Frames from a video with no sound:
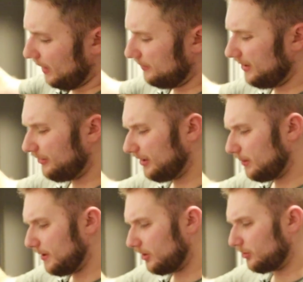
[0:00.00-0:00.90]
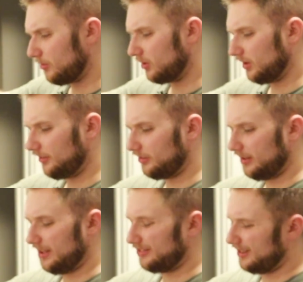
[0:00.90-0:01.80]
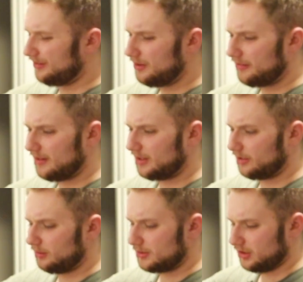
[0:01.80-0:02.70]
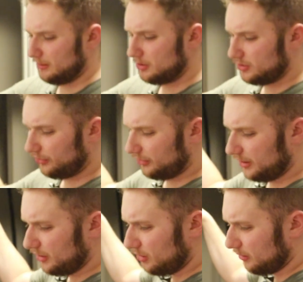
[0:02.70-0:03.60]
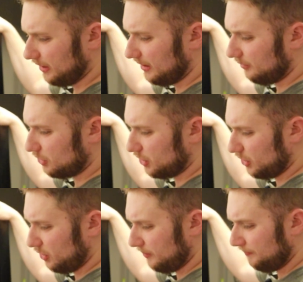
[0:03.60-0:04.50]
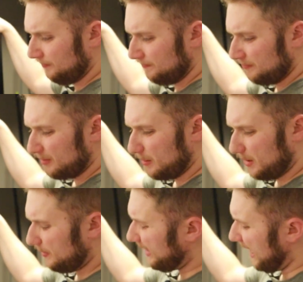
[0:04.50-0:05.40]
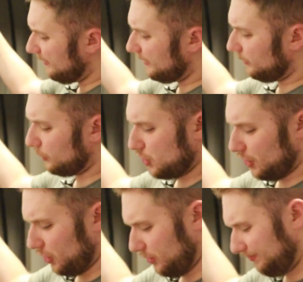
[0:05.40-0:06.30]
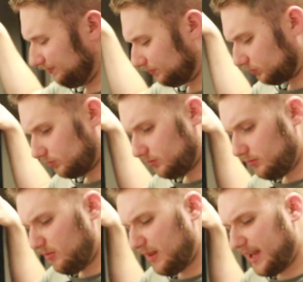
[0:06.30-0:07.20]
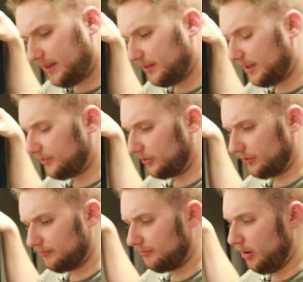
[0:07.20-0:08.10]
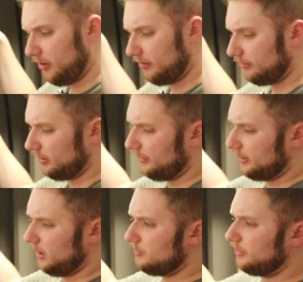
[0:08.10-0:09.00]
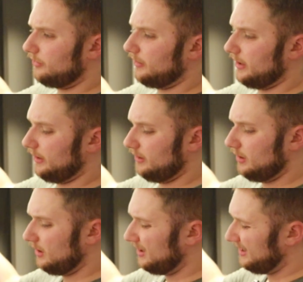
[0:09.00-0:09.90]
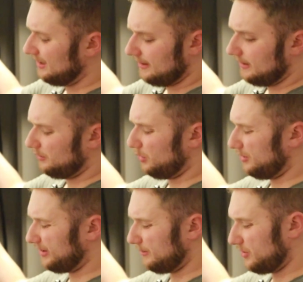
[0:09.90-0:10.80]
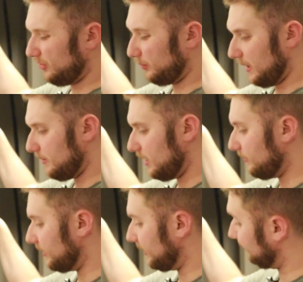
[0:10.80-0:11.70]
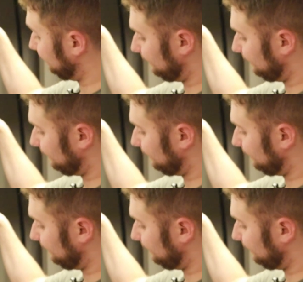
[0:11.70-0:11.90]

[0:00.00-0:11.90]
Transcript: I'm tasting the Maker's Mark less and less. I don't know if I got too much lemon juice in here or not enough sugar, but I put ½ ounce of sugar and it's frothing up just fine. Too much lemon juice maybe, but